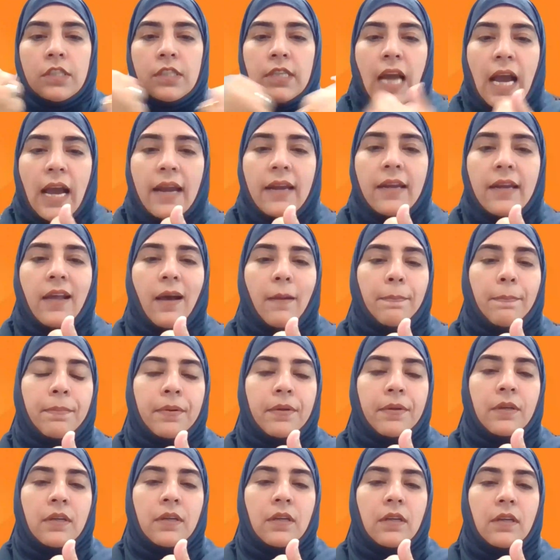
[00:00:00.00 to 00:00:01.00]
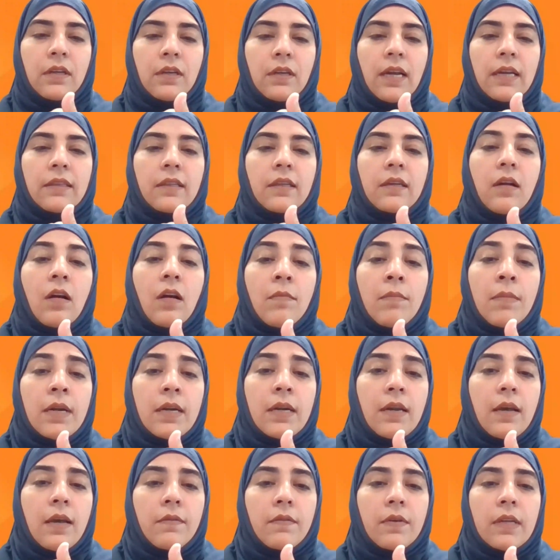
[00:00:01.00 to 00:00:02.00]
tied up at the
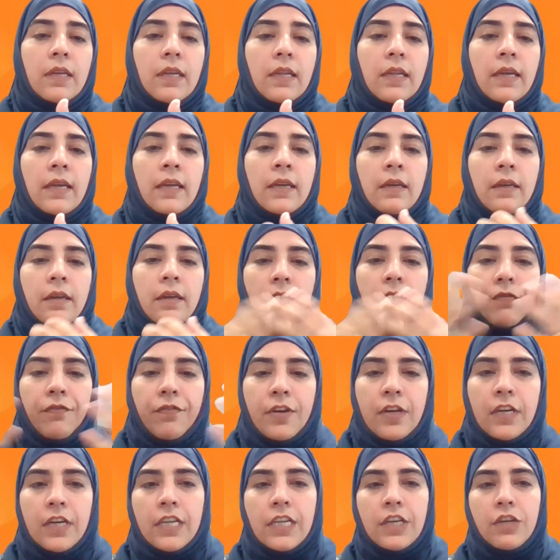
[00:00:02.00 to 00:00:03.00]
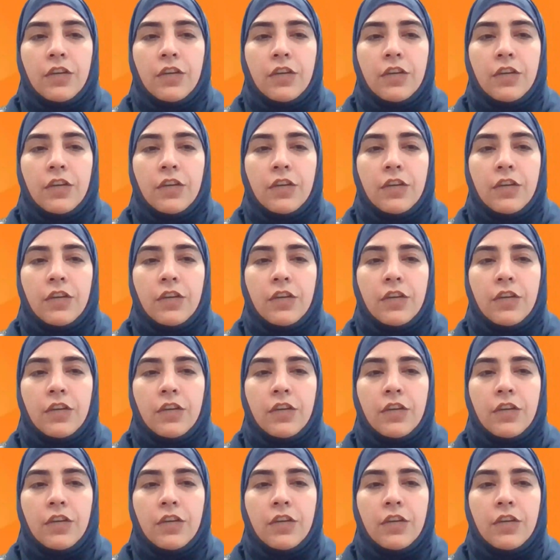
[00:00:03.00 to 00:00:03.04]
government level in different